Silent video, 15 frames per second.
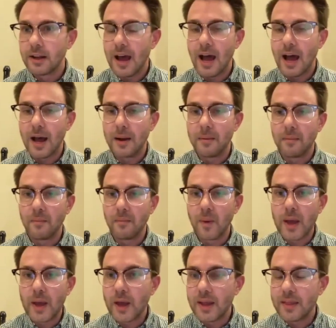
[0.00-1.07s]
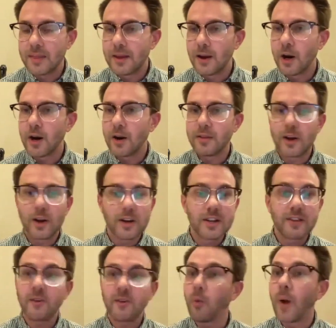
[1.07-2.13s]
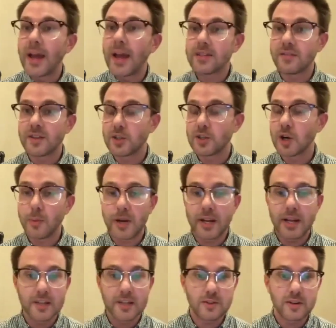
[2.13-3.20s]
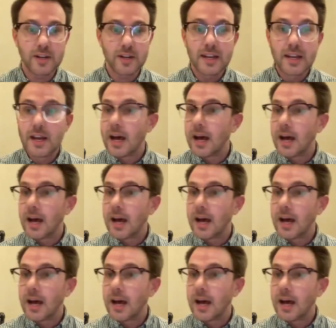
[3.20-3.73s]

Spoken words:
There are different ways of interpreting history.